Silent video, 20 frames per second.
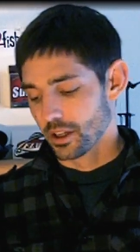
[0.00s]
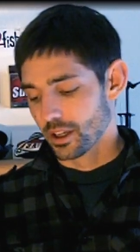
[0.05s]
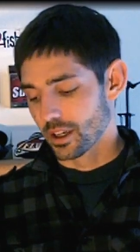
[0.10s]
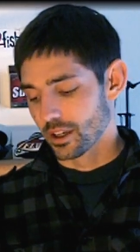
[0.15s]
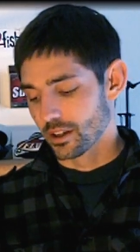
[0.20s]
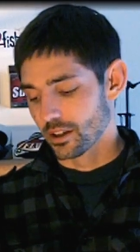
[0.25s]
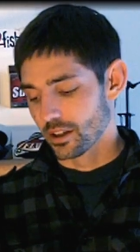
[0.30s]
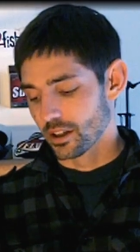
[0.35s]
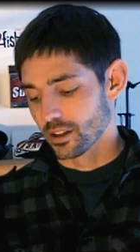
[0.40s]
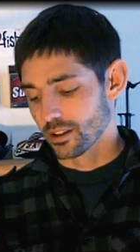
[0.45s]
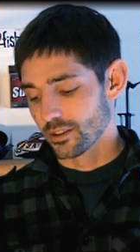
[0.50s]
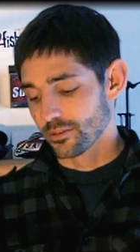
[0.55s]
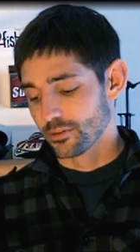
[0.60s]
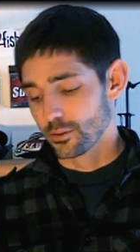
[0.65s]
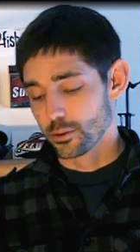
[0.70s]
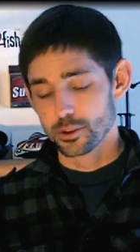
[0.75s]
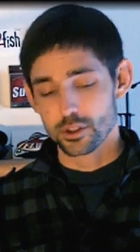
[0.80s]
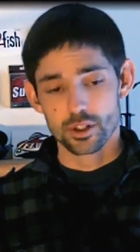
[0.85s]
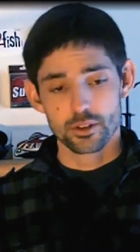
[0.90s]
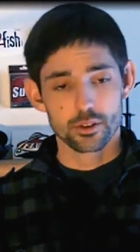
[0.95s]
and the
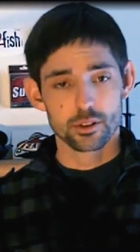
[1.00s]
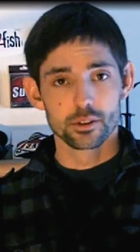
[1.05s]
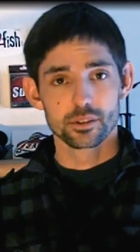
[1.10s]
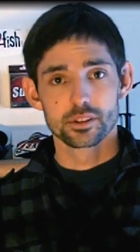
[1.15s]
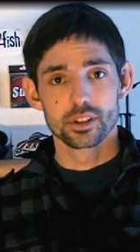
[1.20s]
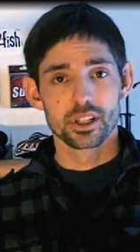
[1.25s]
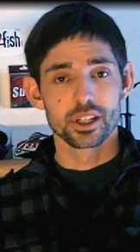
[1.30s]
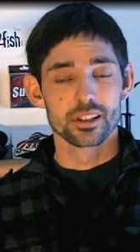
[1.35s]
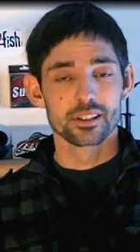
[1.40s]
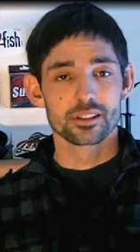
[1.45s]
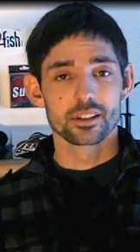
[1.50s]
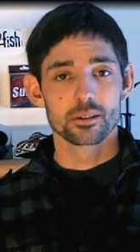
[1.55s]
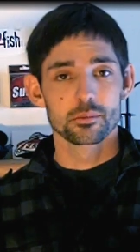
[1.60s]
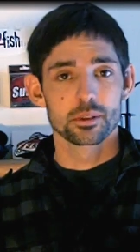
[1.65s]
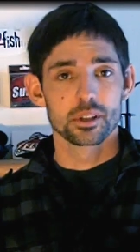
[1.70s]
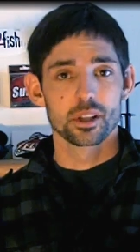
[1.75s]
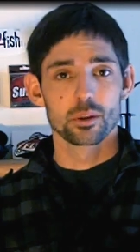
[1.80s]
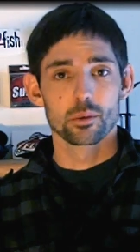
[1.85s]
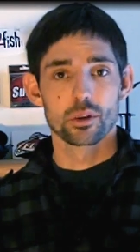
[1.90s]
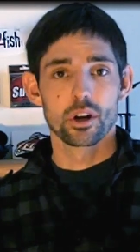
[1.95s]
Fuji reel seat is
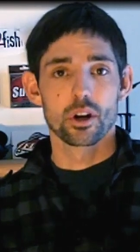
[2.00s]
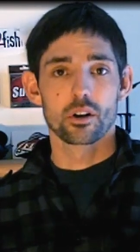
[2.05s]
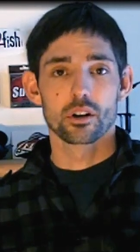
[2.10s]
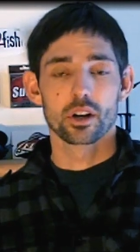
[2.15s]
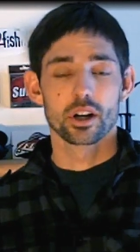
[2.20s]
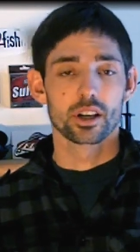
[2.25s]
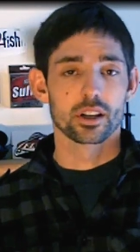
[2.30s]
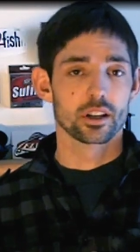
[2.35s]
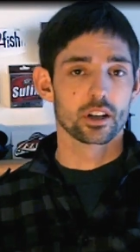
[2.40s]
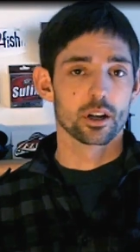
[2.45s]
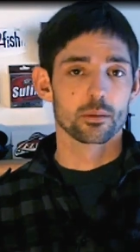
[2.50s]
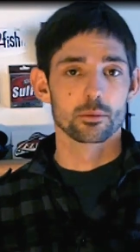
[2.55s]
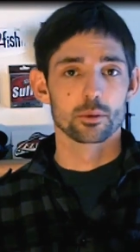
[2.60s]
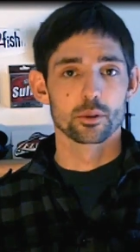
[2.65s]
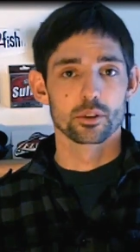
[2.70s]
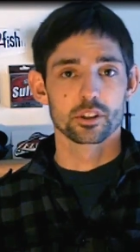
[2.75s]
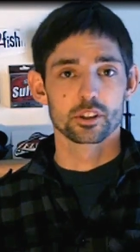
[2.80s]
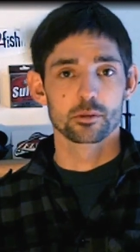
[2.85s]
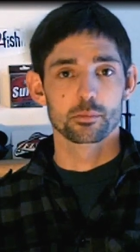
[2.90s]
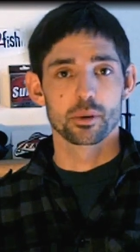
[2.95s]
something that we all kind of come
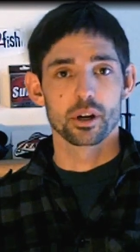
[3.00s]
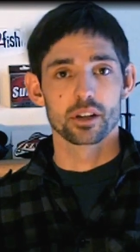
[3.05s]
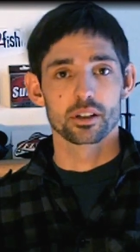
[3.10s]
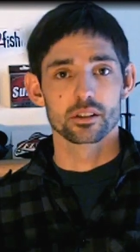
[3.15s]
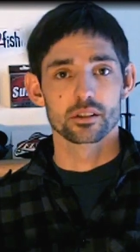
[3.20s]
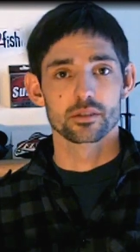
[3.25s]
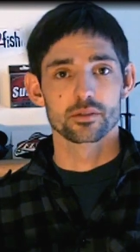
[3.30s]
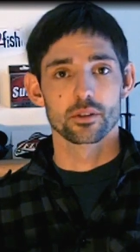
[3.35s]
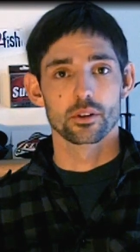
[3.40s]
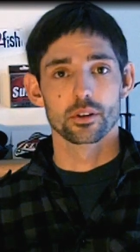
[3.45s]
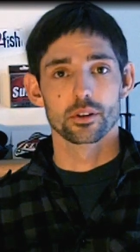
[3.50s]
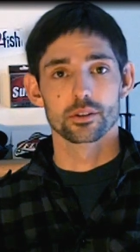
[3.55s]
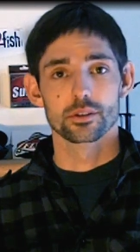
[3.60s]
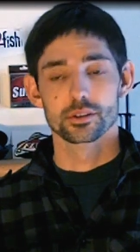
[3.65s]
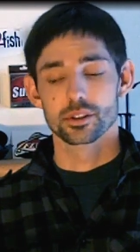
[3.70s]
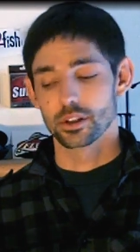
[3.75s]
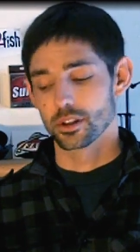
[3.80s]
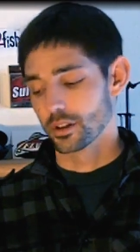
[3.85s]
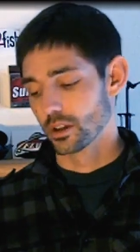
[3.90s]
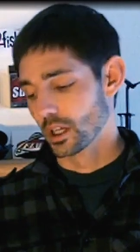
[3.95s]
to expect as far
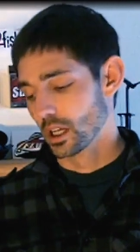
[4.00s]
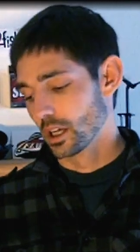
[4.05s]
as